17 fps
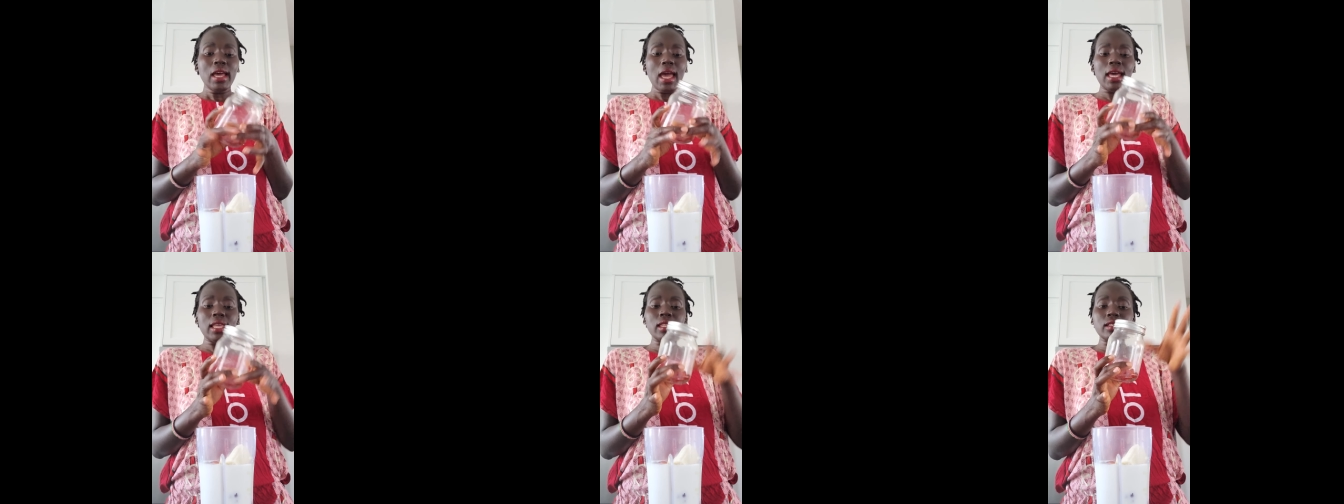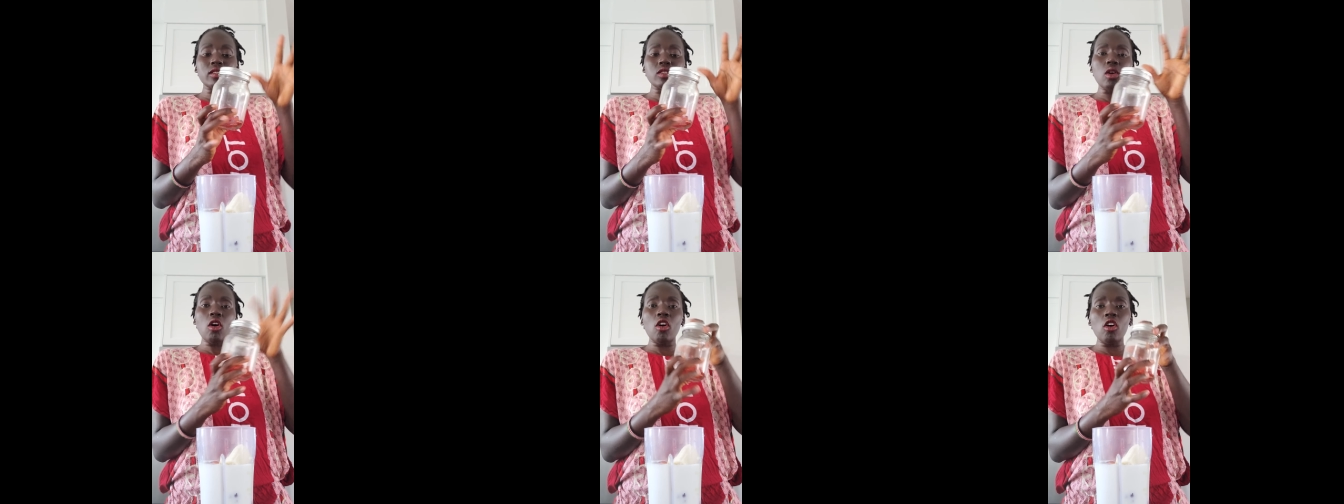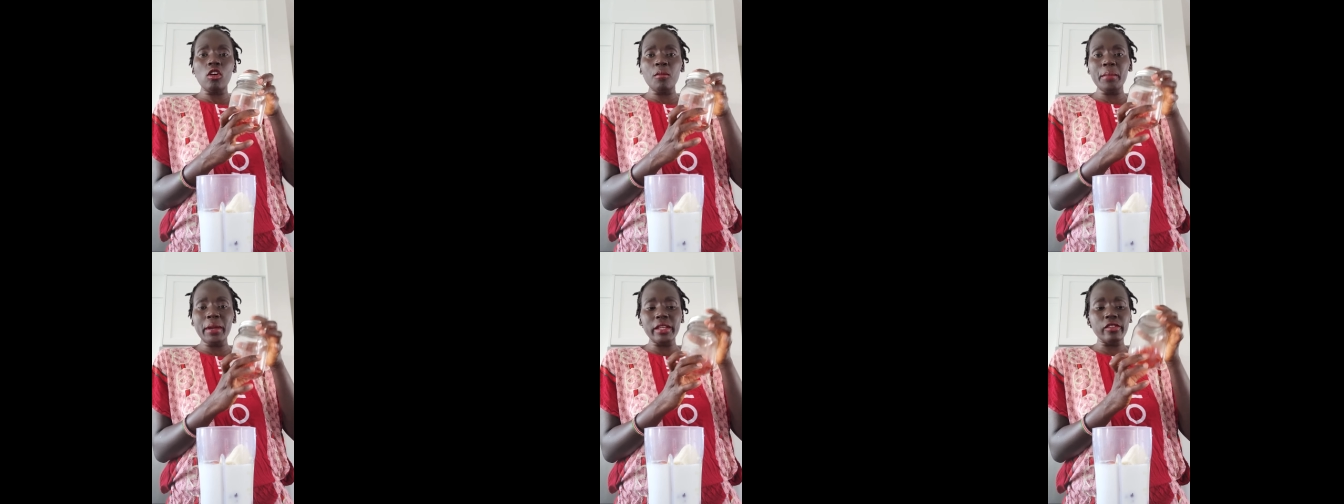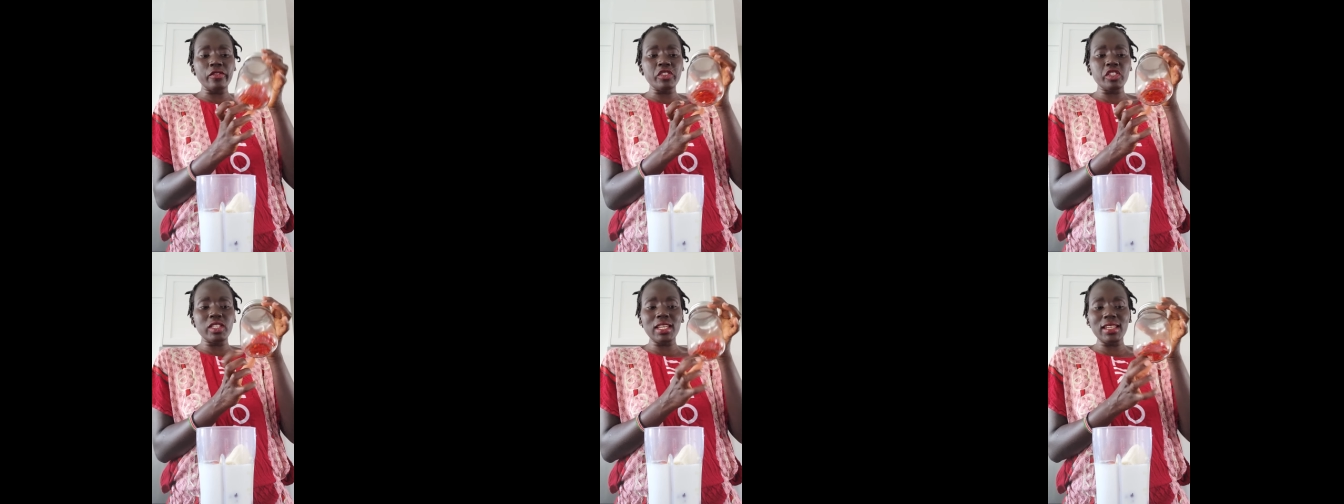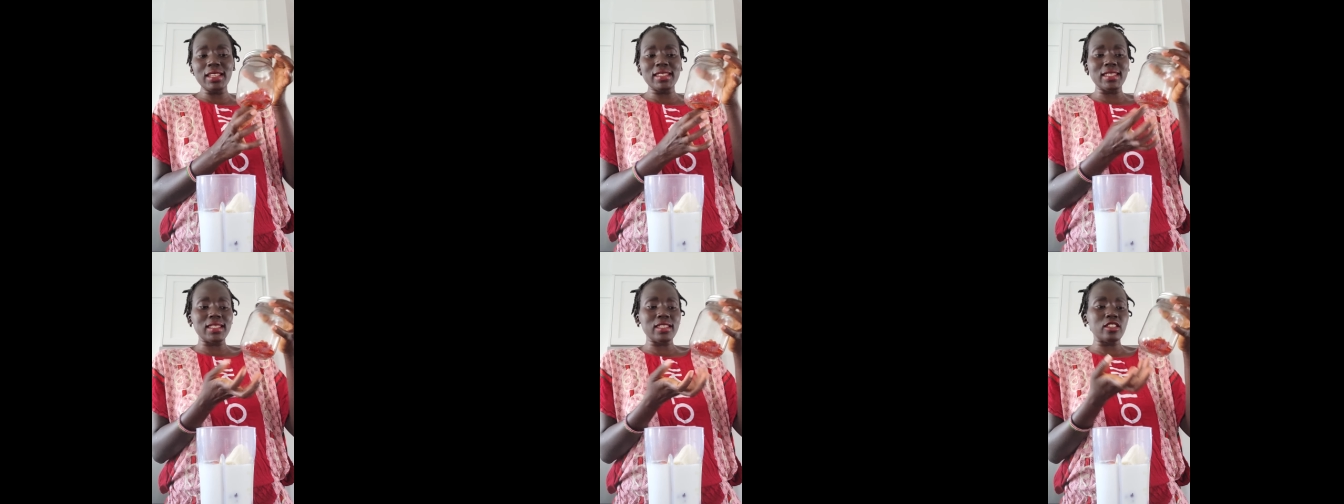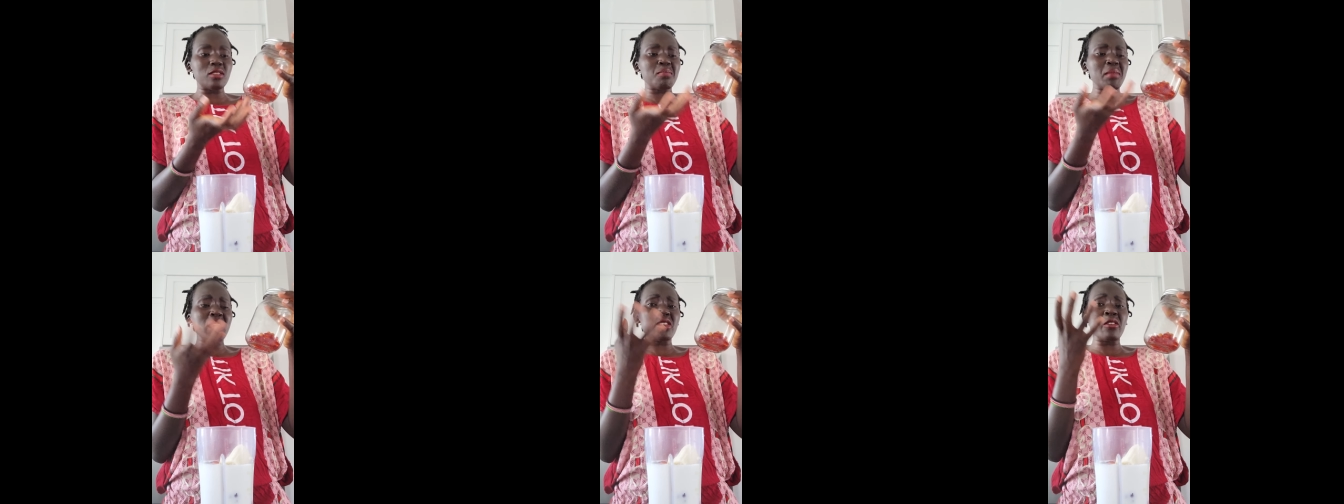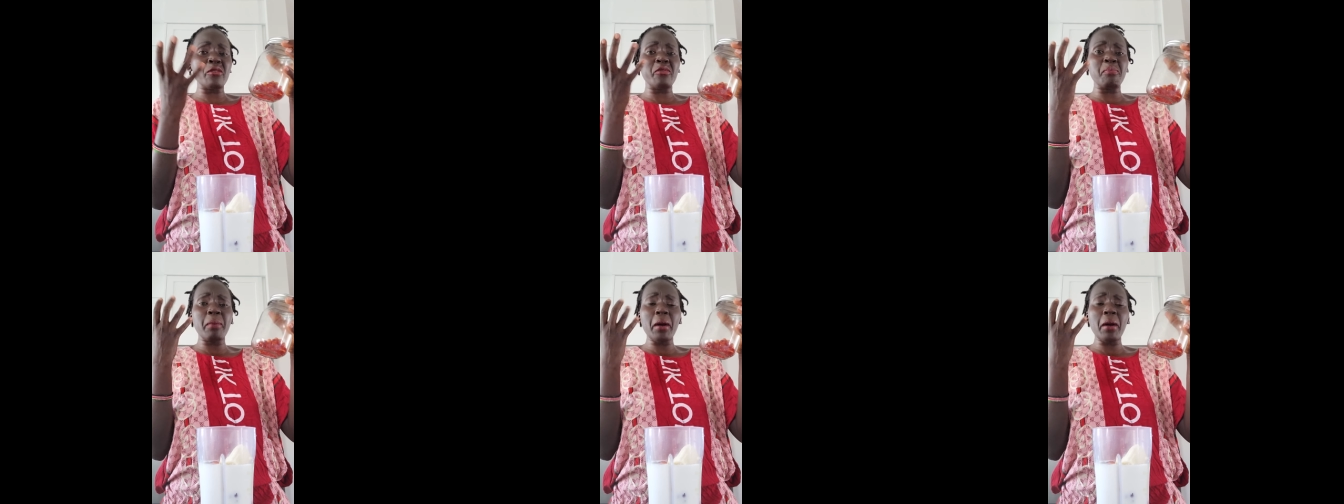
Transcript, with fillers: and it's all made of seeds it's made of